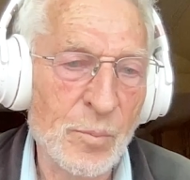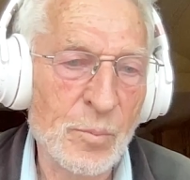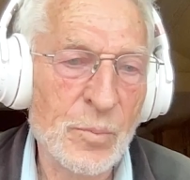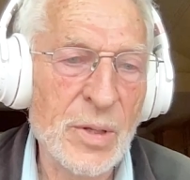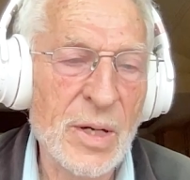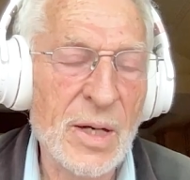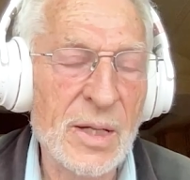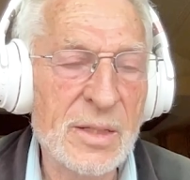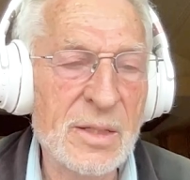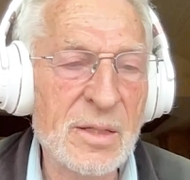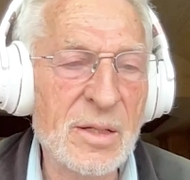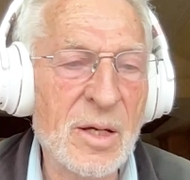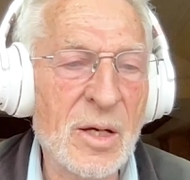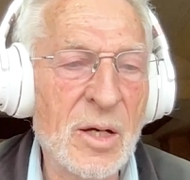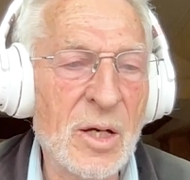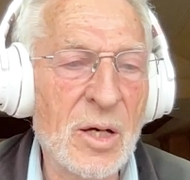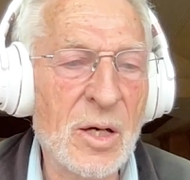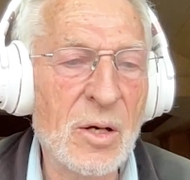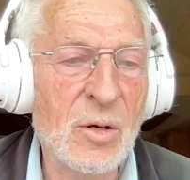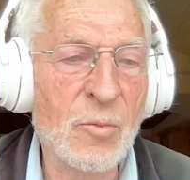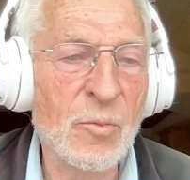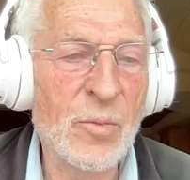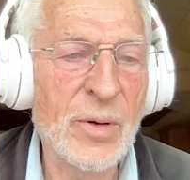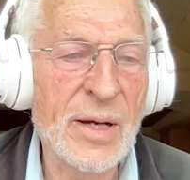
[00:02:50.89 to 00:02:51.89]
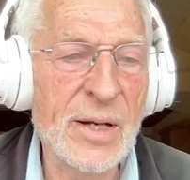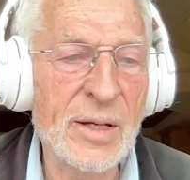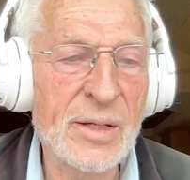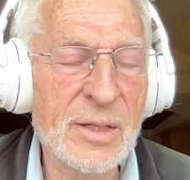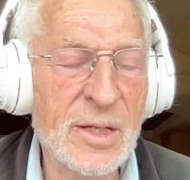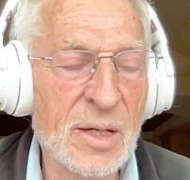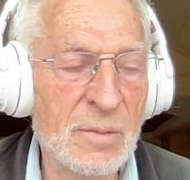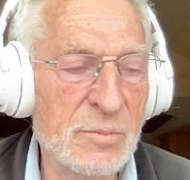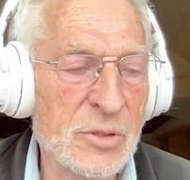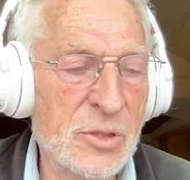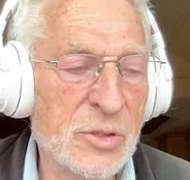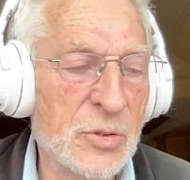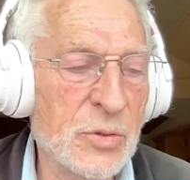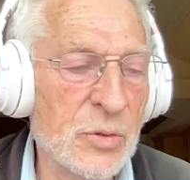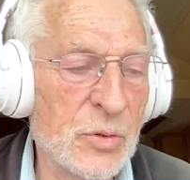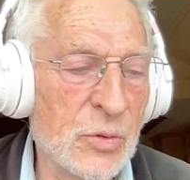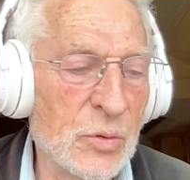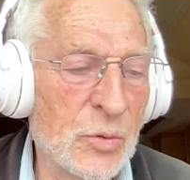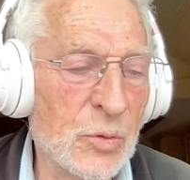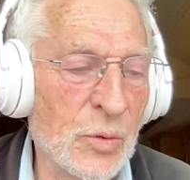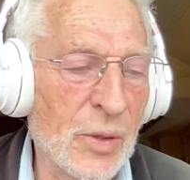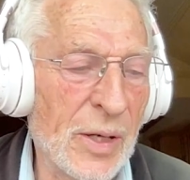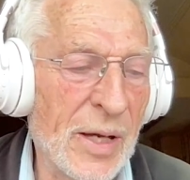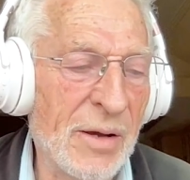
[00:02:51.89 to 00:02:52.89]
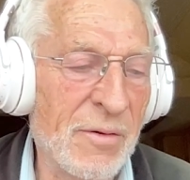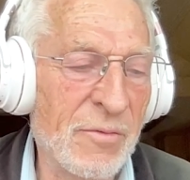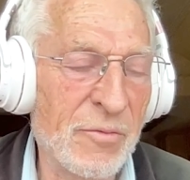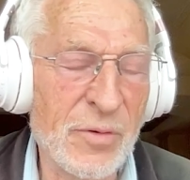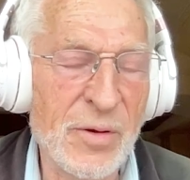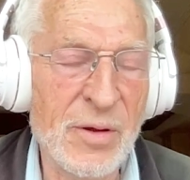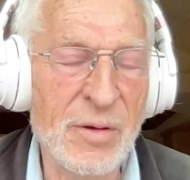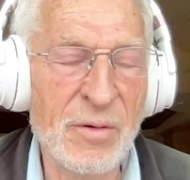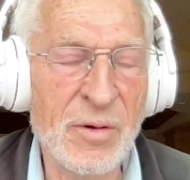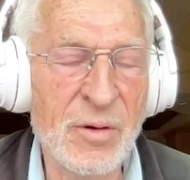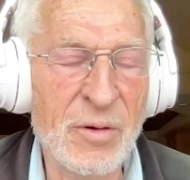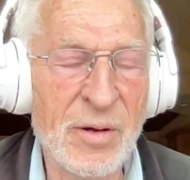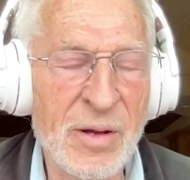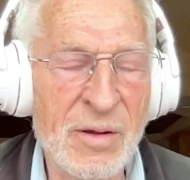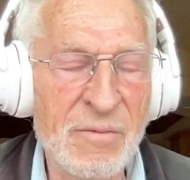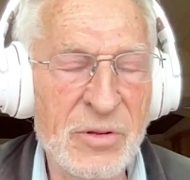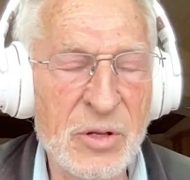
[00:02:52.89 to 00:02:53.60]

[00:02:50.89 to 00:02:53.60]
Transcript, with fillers: But uh, when it comes to if uh,